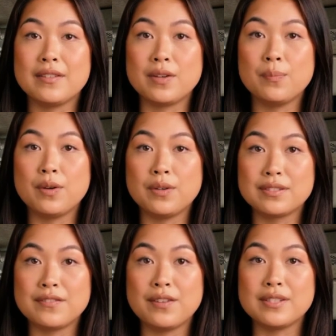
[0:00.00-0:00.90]
the
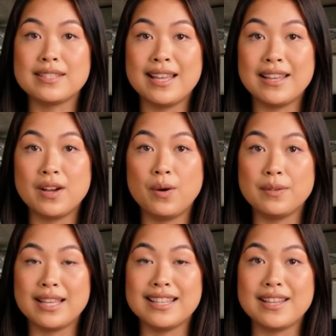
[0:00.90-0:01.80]
world's first and
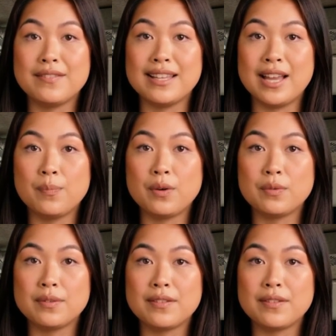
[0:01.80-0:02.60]
only TV network